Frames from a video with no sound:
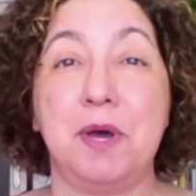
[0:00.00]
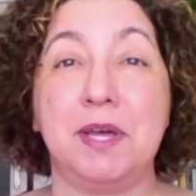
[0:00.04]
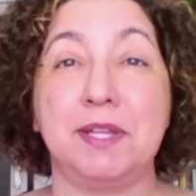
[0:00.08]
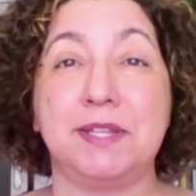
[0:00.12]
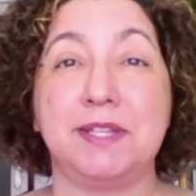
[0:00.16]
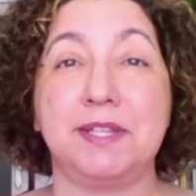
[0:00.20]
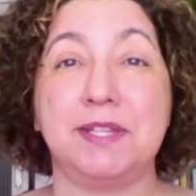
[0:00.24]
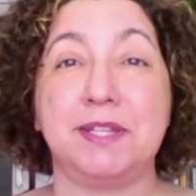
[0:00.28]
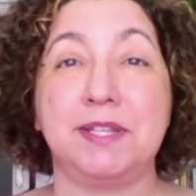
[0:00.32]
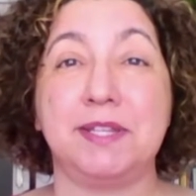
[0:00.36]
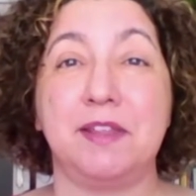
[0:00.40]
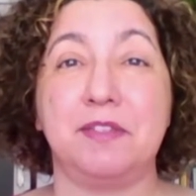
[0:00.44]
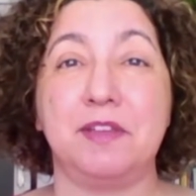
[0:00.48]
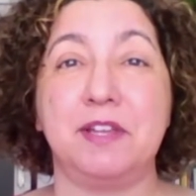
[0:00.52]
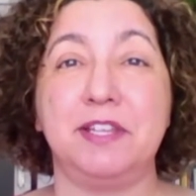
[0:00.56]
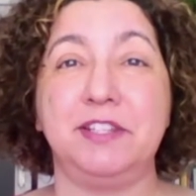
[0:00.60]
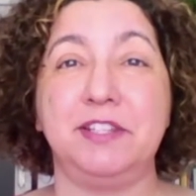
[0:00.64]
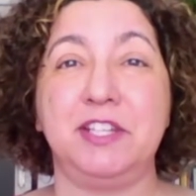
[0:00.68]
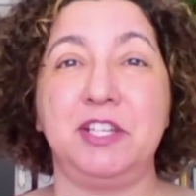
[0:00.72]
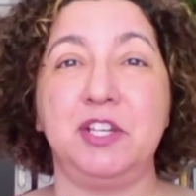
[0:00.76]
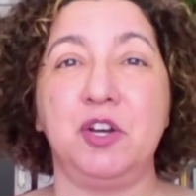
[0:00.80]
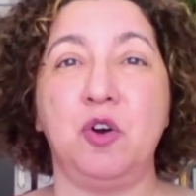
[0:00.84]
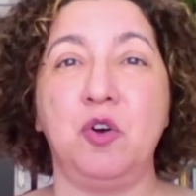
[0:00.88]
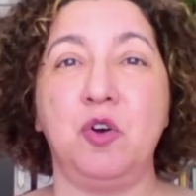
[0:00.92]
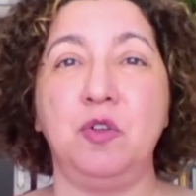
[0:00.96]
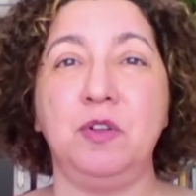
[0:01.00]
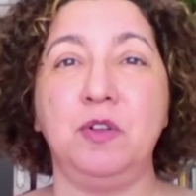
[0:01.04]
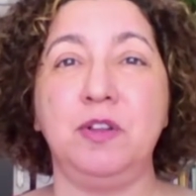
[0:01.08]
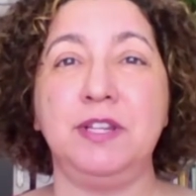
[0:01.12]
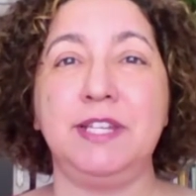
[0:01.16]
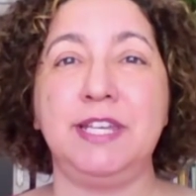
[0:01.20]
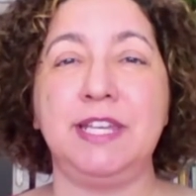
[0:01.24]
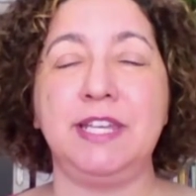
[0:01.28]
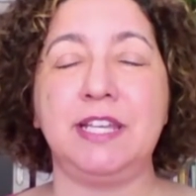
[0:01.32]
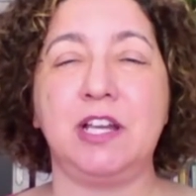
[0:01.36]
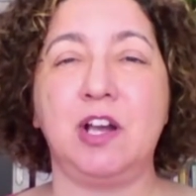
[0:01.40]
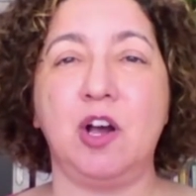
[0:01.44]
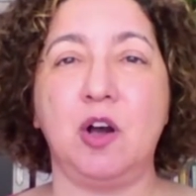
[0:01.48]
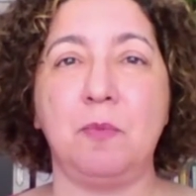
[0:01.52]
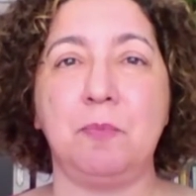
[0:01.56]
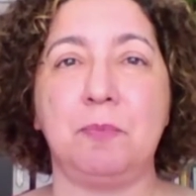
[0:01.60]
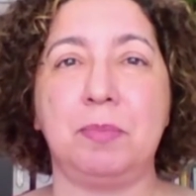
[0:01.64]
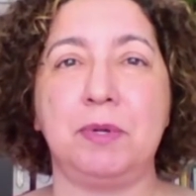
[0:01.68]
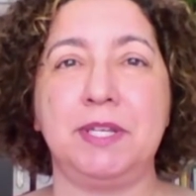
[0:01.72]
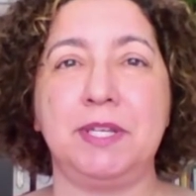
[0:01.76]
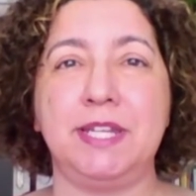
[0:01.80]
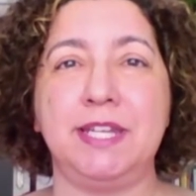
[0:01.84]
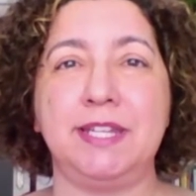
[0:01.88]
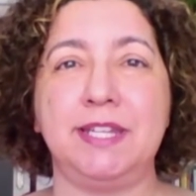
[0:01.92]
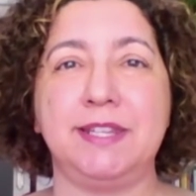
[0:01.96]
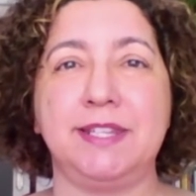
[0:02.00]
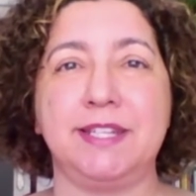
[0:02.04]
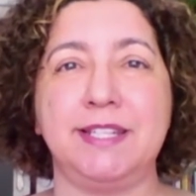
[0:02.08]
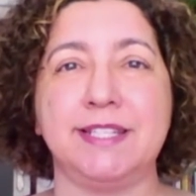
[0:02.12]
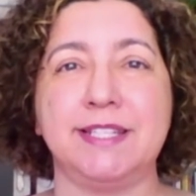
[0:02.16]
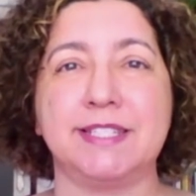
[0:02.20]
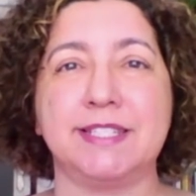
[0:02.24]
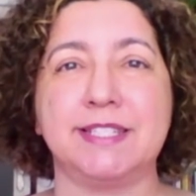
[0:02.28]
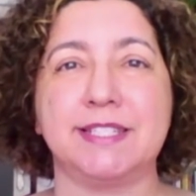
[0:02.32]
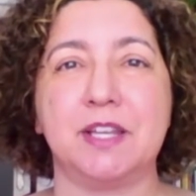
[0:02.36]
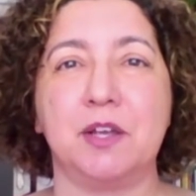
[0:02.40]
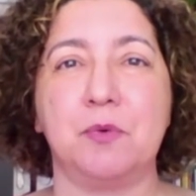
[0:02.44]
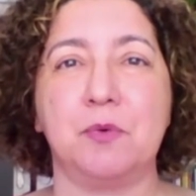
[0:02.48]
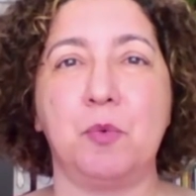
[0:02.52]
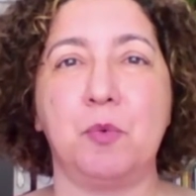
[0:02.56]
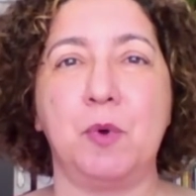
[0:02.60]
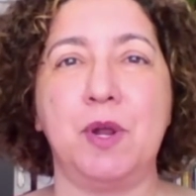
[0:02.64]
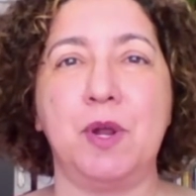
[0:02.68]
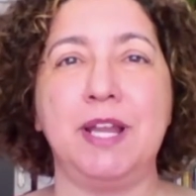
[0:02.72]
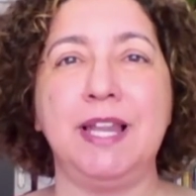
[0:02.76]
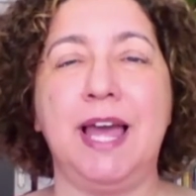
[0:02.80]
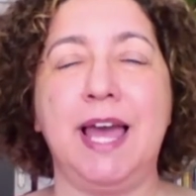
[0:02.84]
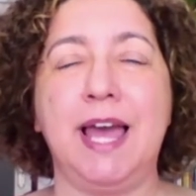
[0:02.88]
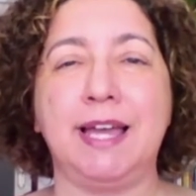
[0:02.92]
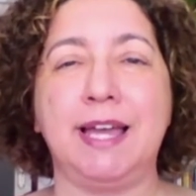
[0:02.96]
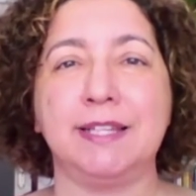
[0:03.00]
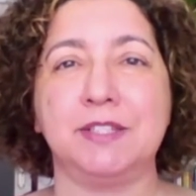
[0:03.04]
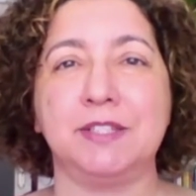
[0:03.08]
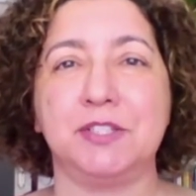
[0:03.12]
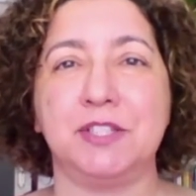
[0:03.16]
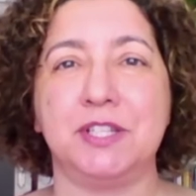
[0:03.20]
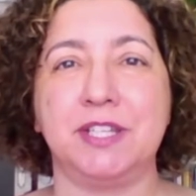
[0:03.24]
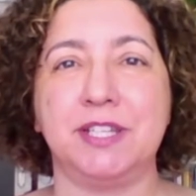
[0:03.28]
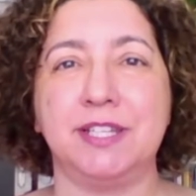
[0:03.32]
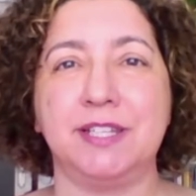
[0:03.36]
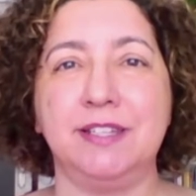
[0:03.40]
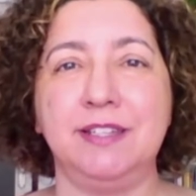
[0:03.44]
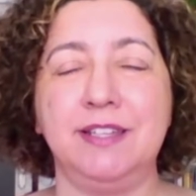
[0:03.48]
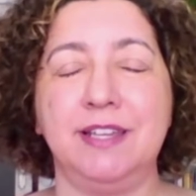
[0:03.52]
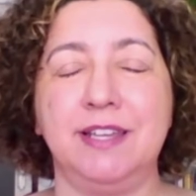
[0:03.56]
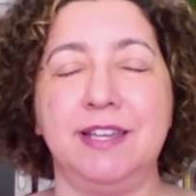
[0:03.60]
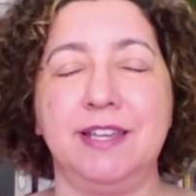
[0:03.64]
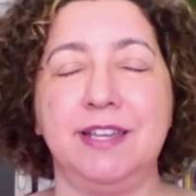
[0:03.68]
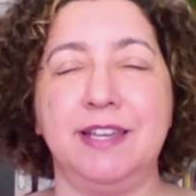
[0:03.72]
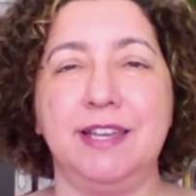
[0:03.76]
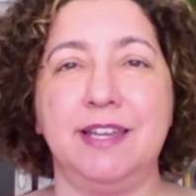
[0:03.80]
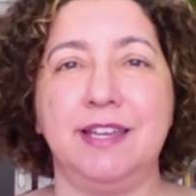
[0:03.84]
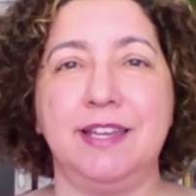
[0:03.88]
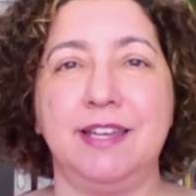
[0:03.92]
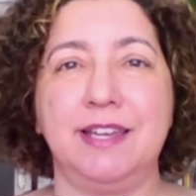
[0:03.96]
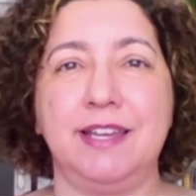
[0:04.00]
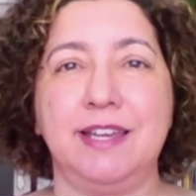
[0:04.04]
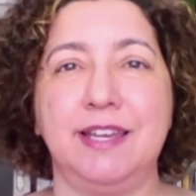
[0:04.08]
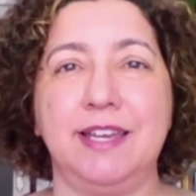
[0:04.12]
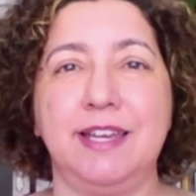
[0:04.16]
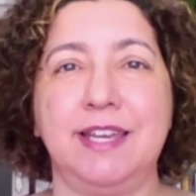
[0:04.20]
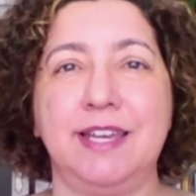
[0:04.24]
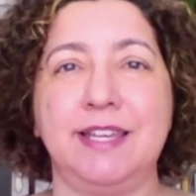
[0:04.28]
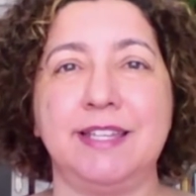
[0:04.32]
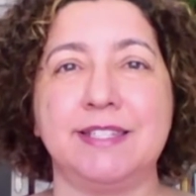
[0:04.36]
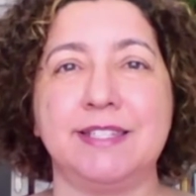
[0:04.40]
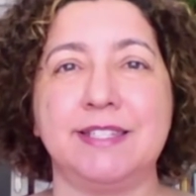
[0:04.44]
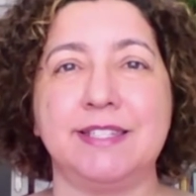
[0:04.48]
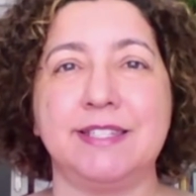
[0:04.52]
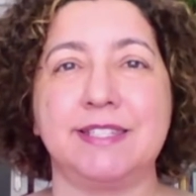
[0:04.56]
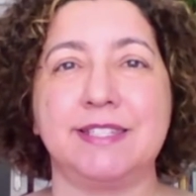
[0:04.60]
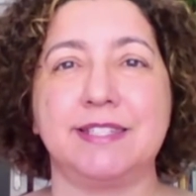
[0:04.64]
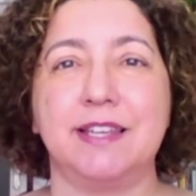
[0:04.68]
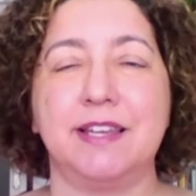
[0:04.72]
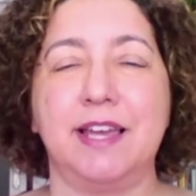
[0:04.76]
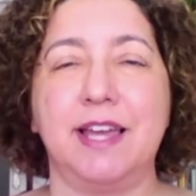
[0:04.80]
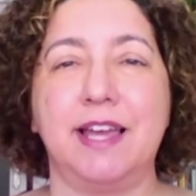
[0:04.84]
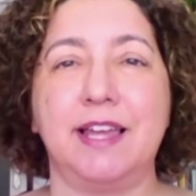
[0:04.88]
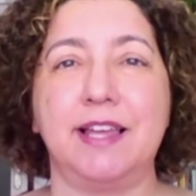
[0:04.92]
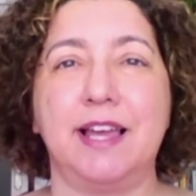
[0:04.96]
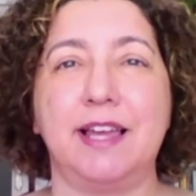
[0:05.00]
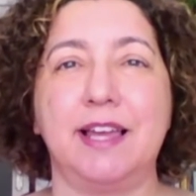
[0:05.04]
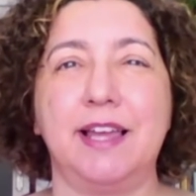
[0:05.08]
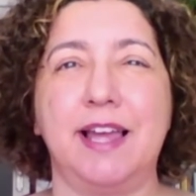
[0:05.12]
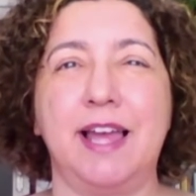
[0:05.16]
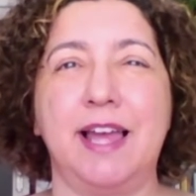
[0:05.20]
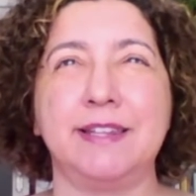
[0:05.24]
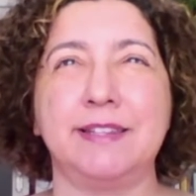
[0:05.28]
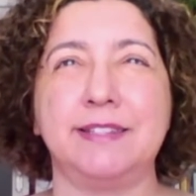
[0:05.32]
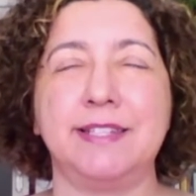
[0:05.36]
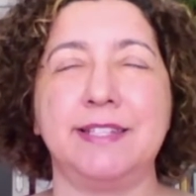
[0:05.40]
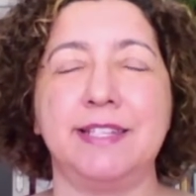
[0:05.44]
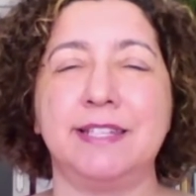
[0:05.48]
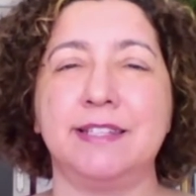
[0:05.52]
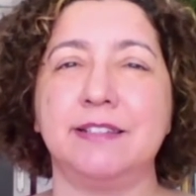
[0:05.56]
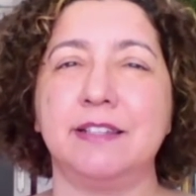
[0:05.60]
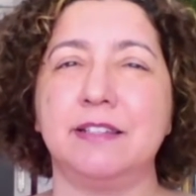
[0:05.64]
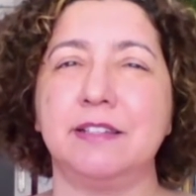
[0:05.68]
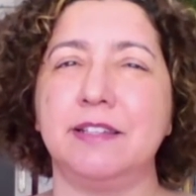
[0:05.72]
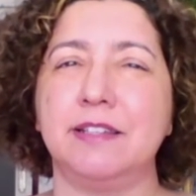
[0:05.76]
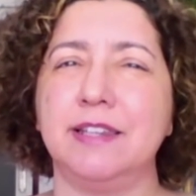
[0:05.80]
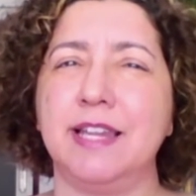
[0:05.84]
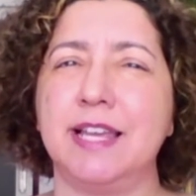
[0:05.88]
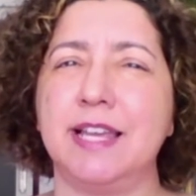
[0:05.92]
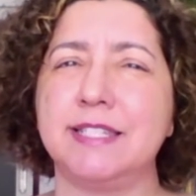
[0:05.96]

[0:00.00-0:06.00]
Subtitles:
But the only company that is whale hunting is hunting.